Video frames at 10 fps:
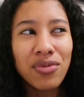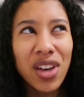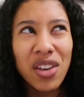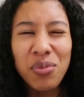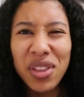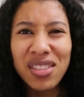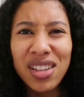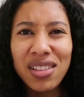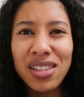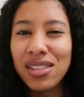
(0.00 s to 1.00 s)
five months
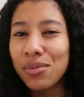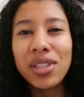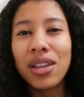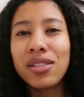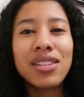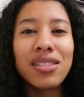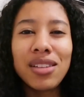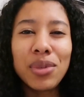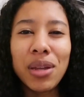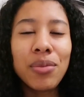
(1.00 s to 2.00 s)
now since, since
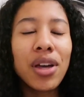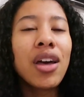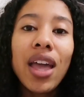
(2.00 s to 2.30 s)
September